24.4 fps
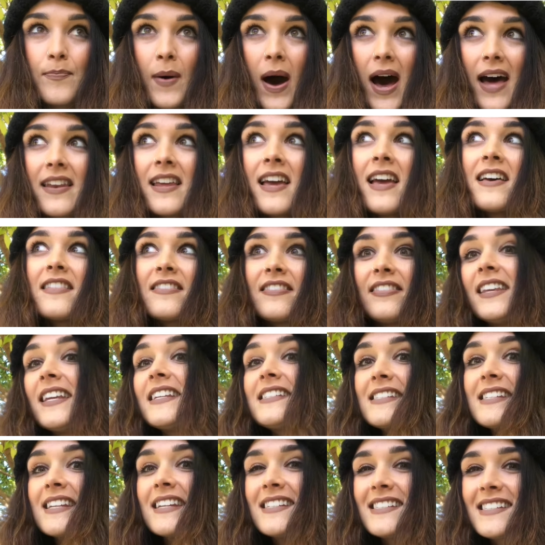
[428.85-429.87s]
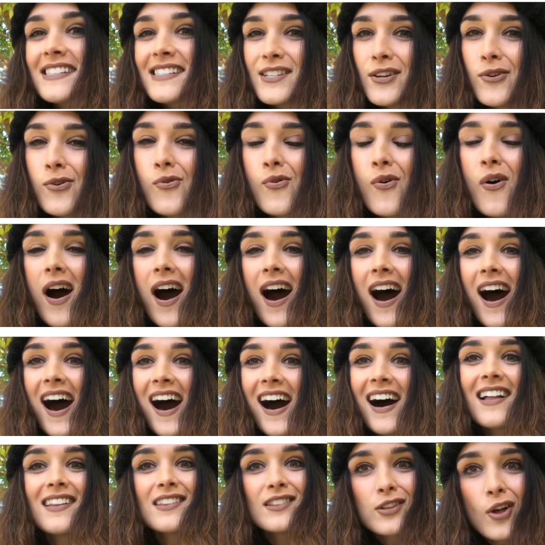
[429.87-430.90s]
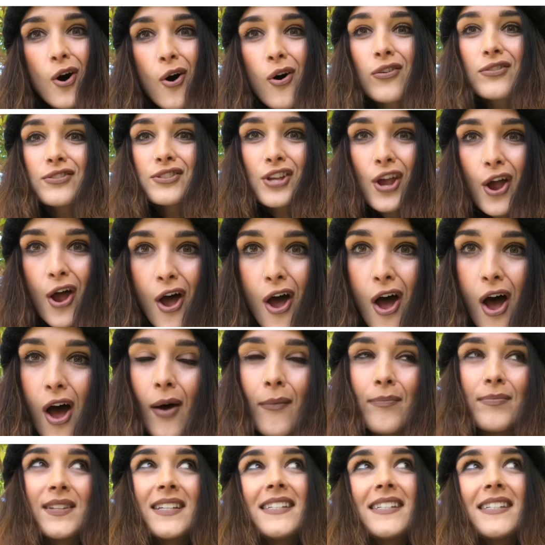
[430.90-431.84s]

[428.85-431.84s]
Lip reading: But this is still long-term.